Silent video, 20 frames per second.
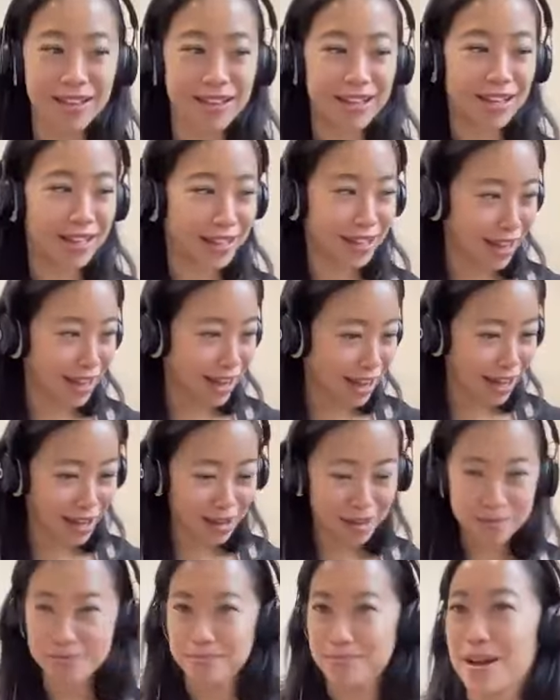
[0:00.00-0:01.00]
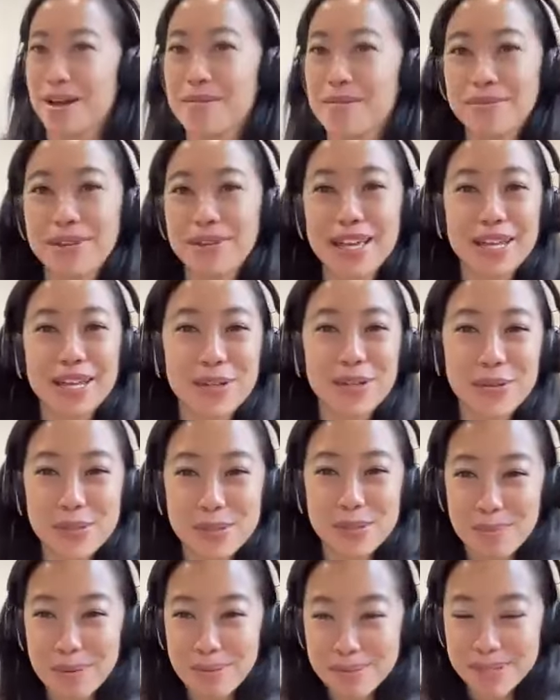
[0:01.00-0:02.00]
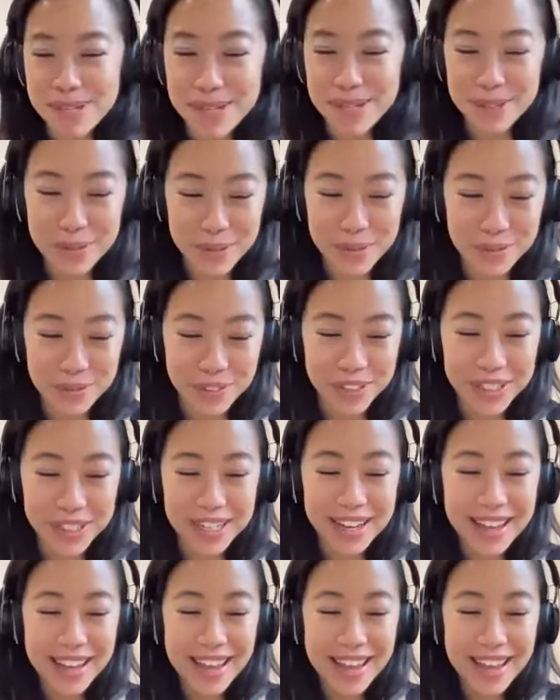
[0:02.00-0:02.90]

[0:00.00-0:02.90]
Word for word: Like I'm I'm getting goosebumps all over.